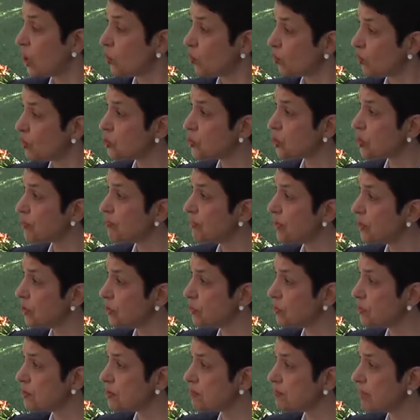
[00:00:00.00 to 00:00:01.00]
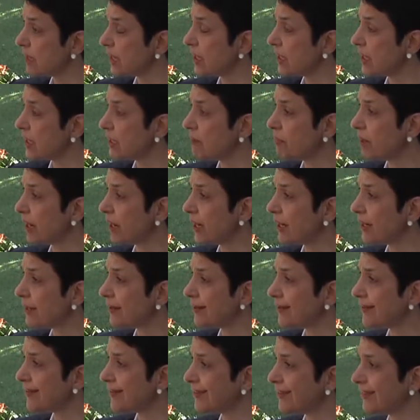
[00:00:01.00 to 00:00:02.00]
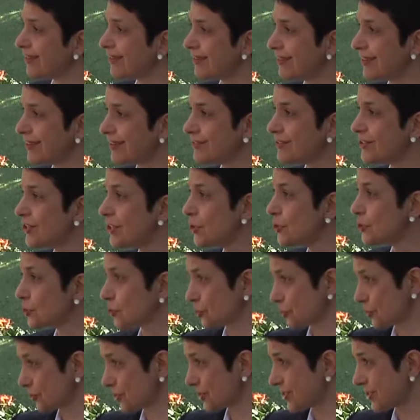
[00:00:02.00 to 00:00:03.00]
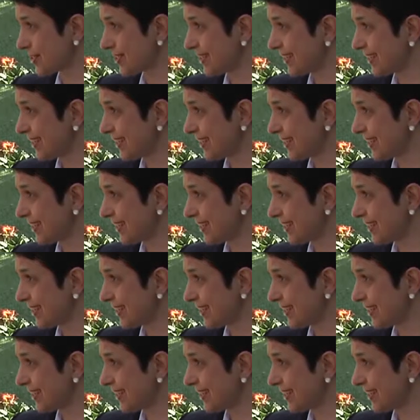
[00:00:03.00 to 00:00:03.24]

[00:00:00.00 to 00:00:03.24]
which can be used by, by uh, teachers